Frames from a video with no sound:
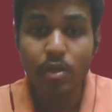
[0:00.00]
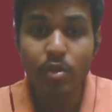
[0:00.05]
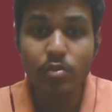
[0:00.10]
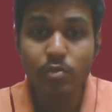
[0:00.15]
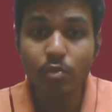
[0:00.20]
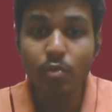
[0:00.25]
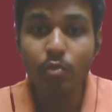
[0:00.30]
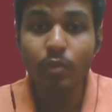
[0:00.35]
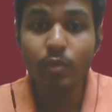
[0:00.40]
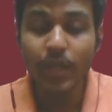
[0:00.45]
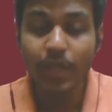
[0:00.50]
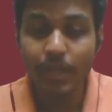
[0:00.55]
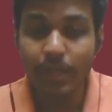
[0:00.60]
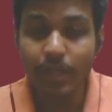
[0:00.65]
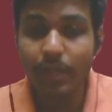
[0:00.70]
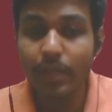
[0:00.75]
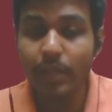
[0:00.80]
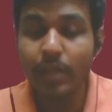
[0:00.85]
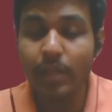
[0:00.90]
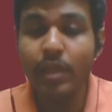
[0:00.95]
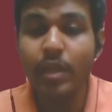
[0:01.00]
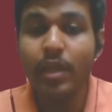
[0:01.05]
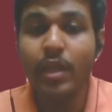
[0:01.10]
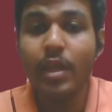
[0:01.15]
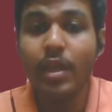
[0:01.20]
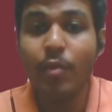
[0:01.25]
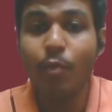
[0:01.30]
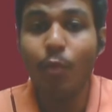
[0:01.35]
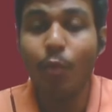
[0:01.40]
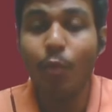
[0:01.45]
So technically,
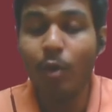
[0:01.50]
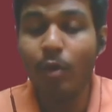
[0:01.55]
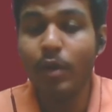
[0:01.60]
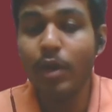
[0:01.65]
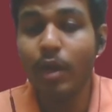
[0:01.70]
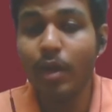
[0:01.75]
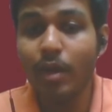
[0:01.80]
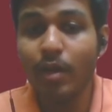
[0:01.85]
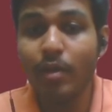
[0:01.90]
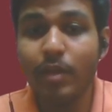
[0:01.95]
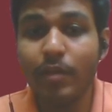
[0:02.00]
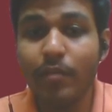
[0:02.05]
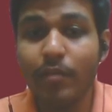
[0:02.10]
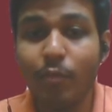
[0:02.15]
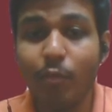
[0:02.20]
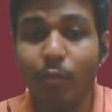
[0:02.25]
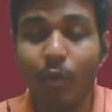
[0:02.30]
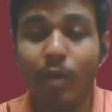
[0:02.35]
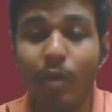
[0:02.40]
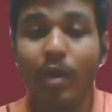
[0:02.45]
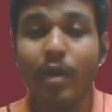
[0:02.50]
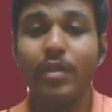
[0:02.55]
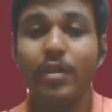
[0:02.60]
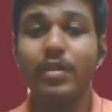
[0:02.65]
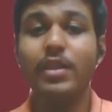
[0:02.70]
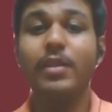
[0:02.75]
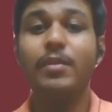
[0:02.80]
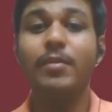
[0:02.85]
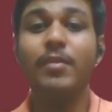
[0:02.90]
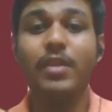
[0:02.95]
what
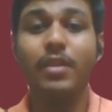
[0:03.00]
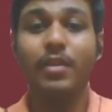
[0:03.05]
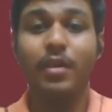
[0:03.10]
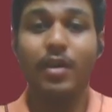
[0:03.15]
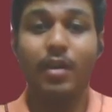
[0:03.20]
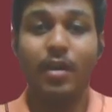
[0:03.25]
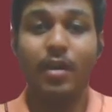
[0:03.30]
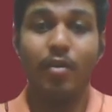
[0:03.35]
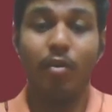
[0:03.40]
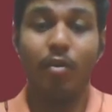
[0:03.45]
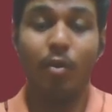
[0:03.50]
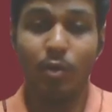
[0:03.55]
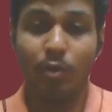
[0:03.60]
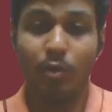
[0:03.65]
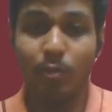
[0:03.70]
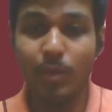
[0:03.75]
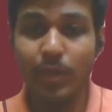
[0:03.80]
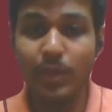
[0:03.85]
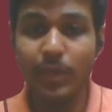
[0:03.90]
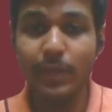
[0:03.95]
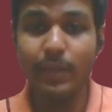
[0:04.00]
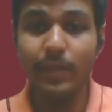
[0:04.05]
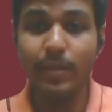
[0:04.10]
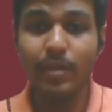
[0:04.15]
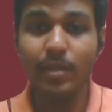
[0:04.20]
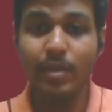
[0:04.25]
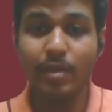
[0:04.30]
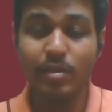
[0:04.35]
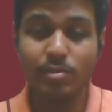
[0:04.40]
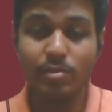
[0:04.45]
it not only
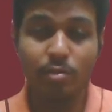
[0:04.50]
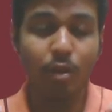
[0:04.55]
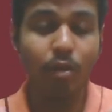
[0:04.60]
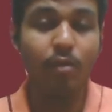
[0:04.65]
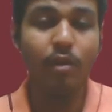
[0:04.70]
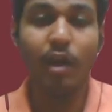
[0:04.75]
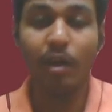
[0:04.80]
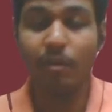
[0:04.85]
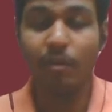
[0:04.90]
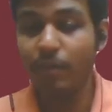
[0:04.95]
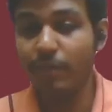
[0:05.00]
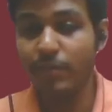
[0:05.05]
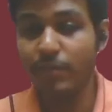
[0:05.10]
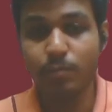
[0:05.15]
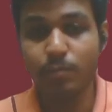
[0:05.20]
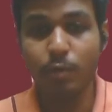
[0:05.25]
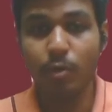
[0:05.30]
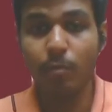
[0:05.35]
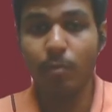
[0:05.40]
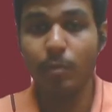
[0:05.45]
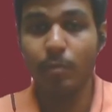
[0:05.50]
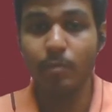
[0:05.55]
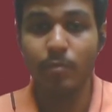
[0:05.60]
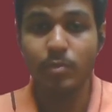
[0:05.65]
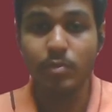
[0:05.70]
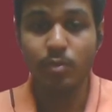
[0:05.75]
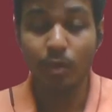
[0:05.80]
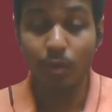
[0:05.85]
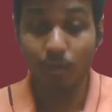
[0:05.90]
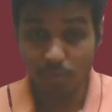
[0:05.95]
solved half of his problem,
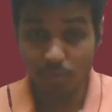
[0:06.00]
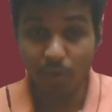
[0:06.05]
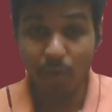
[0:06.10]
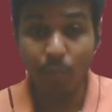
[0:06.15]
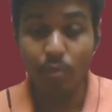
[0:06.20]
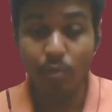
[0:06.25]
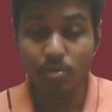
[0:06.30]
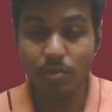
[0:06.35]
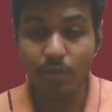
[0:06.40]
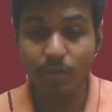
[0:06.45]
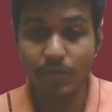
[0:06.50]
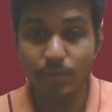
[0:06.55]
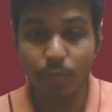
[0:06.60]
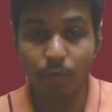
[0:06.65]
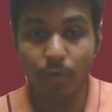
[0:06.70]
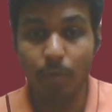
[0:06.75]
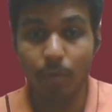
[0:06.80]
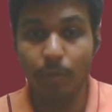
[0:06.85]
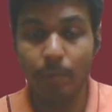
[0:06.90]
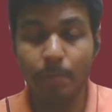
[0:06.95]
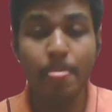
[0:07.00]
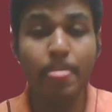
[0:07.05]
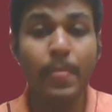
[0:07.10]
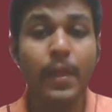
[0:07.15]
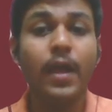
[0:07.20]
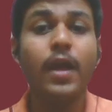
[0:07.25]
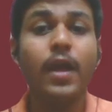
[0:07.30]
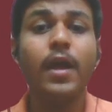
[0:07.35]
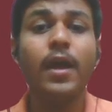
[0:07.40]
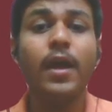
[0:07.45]
solved most of his problem,
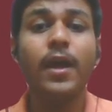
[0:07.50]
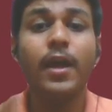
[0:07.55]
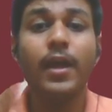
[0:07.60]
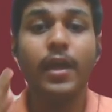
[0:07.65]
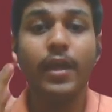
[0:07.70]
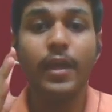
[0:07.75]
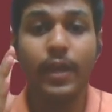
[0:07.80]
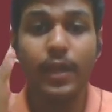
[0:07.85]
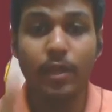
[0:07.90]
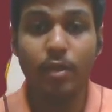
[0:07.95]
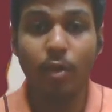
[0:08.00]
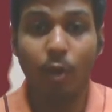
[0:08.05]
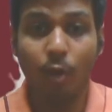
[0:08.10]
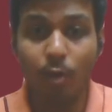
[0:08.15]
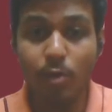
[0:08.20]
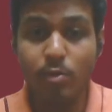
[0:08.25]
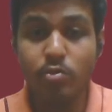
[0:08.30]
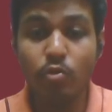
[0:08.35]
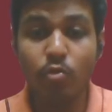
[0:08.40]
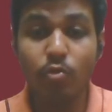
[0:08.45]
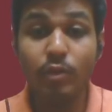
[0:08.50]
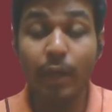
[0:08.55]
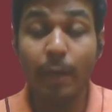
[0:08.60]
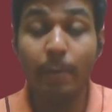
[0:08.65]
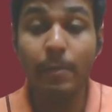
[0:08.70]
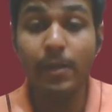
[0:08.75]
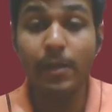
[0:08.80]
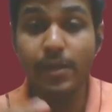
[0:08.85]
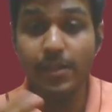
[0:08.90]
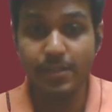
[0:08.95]
it also
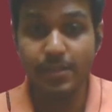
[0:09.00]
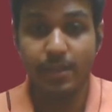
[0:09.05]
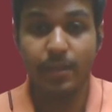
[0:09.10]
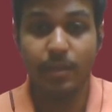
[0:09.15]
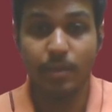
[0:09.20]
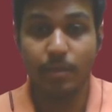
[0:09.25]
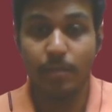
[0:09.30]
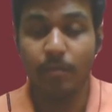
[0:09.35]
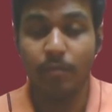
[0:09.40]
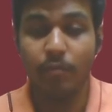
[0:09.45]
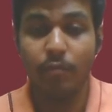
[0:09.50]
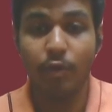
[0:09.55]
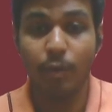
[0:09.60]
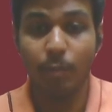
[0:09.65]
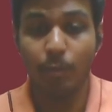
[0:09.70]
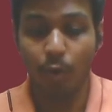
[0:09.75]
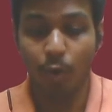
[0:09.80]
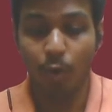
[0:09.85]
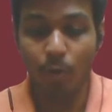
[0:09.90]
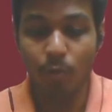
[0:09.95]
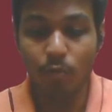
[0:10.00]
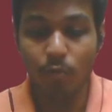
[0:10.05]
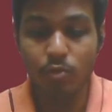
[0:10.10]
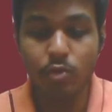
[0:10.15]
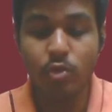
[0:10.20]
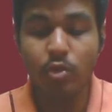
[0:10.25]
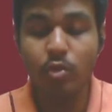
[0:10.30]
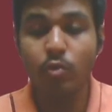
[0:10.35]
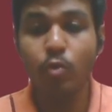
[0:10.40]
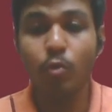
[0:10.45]
doubled his income from almost
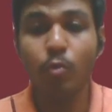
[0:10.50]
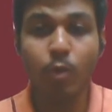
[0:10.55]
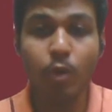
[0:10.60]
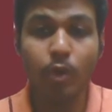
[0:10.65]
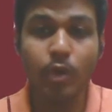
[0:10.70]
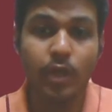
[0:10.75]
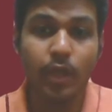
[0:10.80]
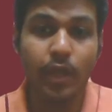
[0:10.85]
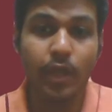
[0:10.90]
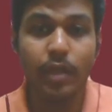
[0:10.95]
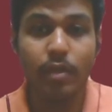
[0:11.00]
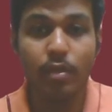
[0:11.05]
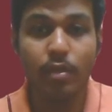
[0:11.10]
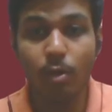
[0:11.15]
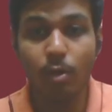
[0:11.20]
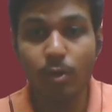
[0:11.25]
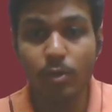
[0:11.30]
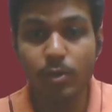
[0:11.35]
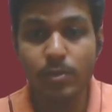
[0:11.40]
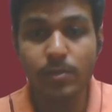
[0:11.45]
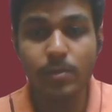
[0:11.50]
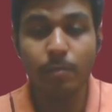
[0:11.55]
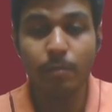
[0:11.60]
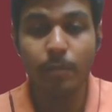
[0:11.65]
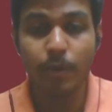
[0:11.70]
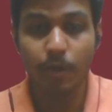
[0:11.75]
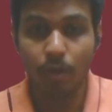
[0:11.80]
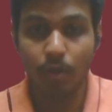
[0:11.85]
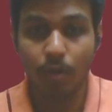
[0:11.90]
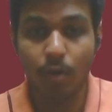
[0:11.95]
$2.8
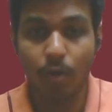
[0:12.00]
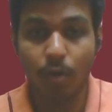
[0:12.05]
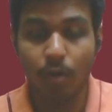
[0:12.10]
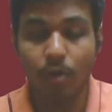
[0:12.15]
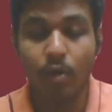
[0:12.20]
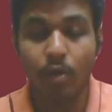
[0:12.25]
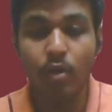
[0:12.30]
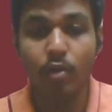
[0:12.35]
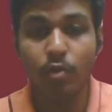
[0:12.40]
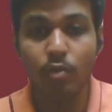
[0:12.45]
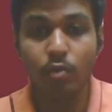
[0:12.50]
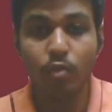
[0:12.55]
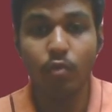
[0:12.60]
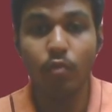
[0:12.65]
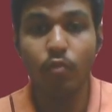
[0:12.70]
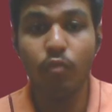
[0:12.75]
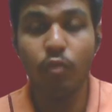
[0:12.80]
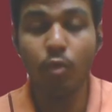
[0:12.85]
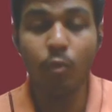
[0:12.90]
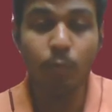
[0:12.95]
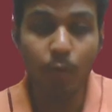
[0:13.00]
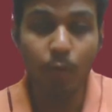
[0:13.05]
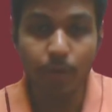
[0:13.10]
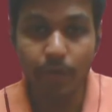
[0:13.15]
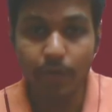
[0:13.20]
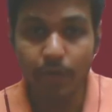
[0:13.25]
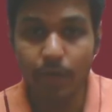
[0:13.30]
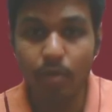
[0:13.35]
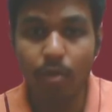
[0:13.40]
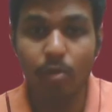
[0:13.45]
per call to
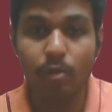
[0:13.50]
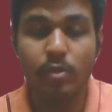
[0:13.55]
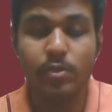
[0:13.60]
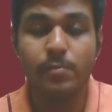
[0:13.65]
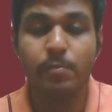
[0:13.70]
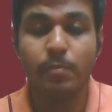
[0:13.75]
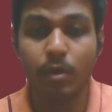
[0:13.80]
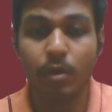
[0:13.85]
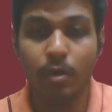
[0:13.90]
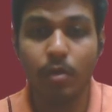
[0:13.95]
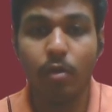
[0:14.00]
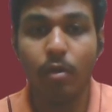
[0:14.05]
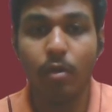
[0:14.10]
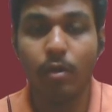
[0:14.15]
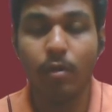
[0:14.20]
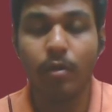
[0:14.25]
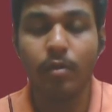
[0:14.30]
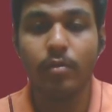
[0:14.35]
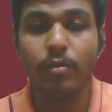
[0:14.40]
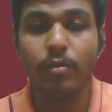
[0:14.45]
$4.8 per call.